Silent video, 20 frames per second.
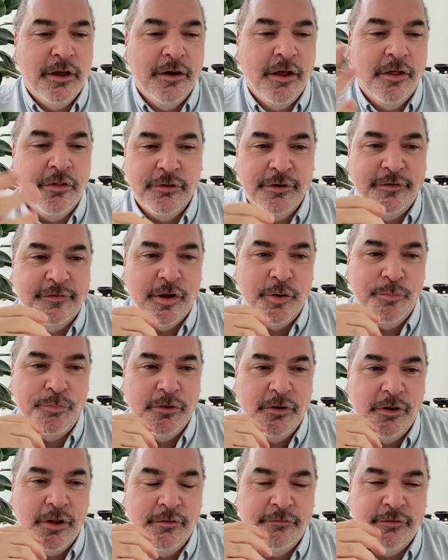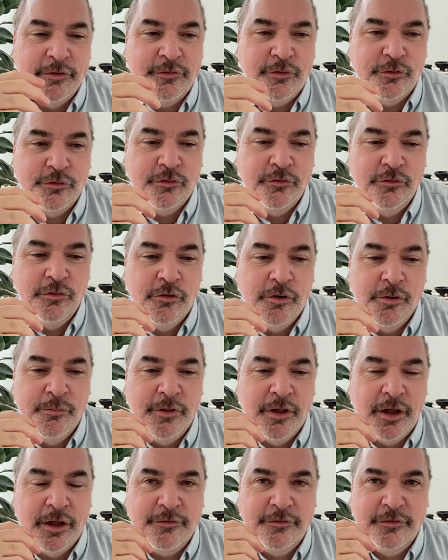Another example of a social norm
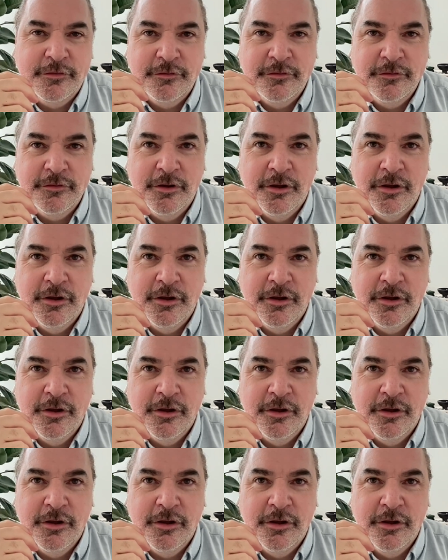that